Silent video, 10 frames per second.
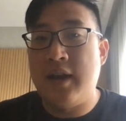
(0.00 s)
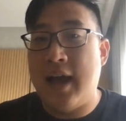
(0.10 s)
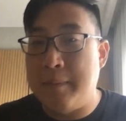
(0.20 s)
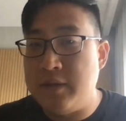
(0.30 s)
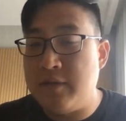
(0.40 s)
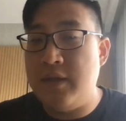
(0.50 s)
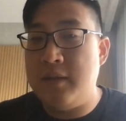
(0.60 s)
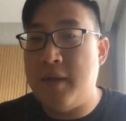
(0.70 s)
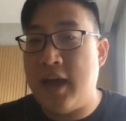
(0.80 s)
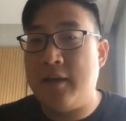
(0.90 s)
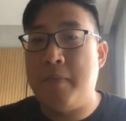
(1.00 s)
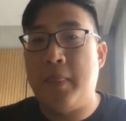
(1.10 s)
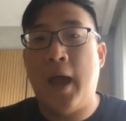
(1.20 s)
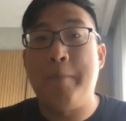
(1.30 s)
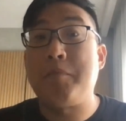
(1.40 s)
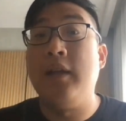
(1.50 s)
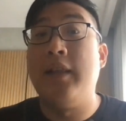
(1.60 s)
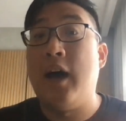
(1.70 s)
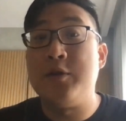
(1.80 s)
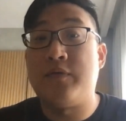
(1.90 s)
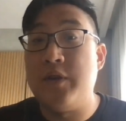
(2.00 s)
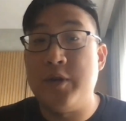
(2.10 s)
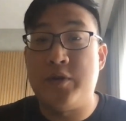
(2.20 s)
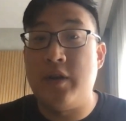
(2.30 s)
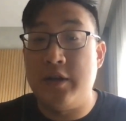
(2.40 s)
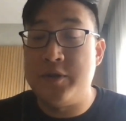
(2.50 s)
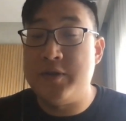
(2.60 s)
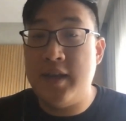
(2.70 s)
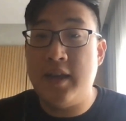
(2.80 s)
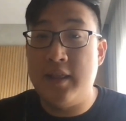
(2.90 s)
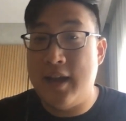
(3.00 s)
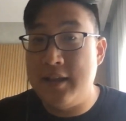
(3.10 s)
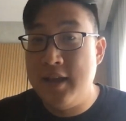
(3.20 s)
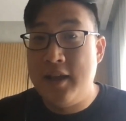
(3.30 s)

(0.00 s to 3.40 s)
haptic feedback that allows for a user to understand that